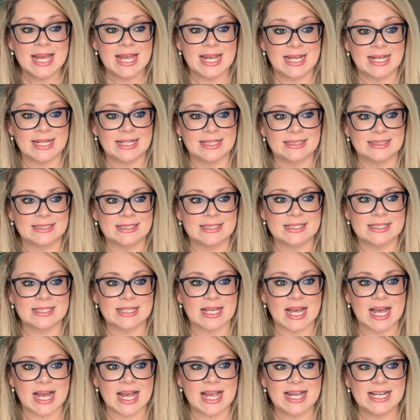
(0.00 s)
And
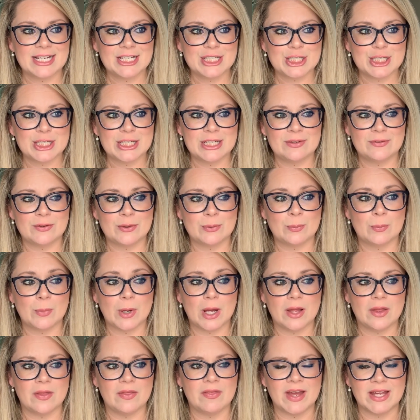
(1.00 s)
I actually, even
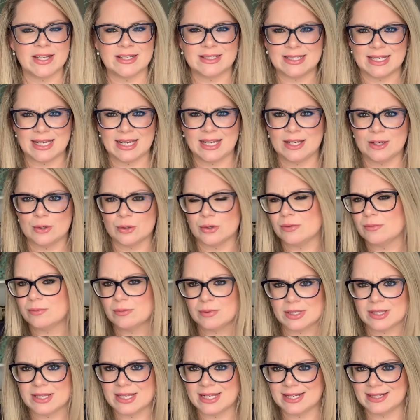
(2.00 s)
that day or
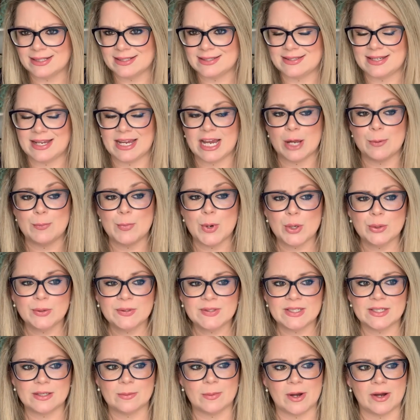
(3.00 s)
the next day, I
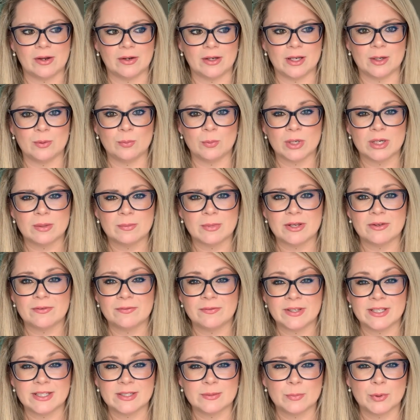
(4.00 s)
posted about it in one of my
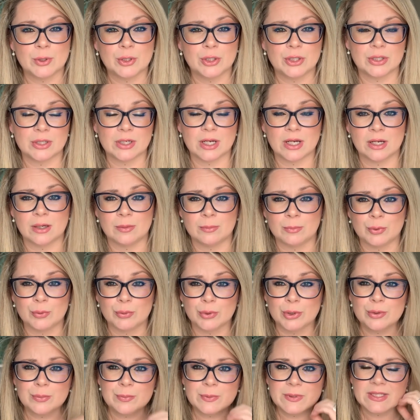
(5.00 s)
Facebook
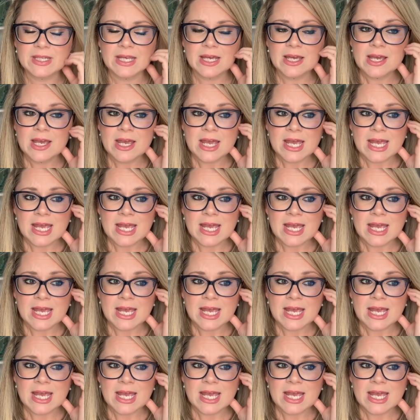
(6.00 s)
groups,